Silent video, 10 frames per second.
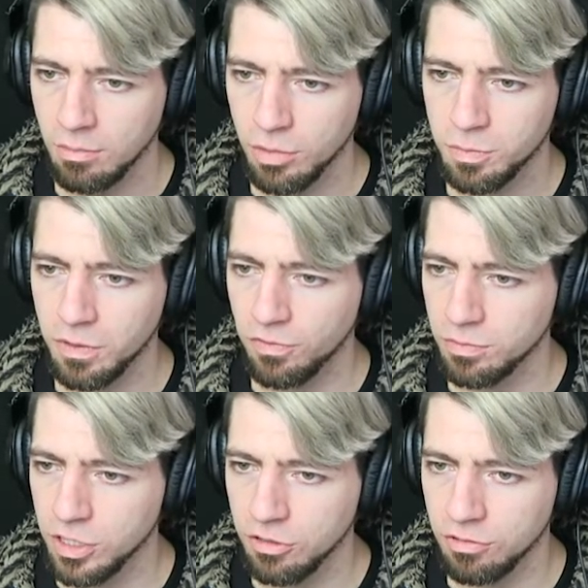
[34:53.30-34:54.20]
Must be
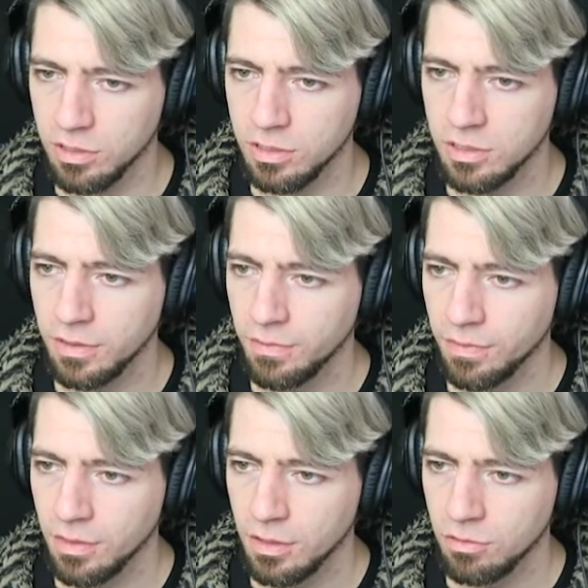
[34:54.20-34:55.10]
from Shinra.
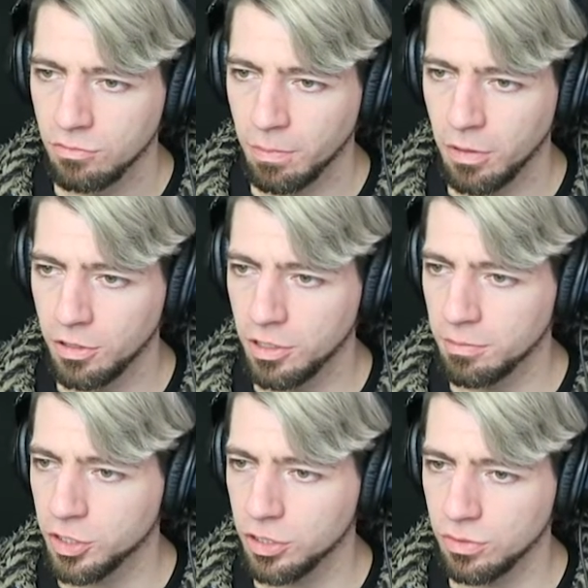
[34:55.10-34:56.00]
Report
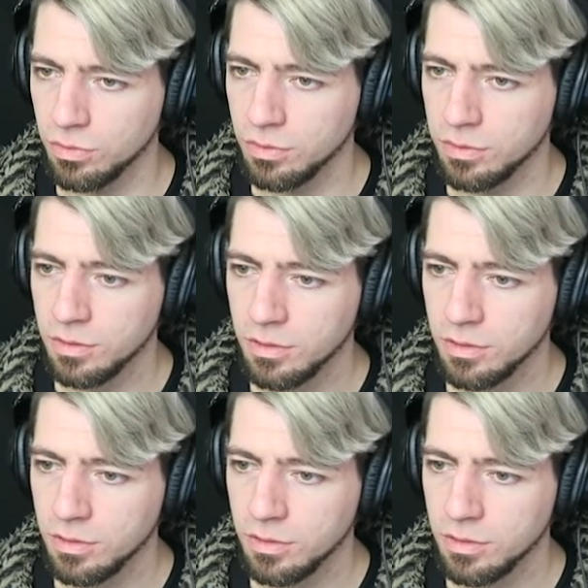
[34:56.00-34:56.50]
number 2.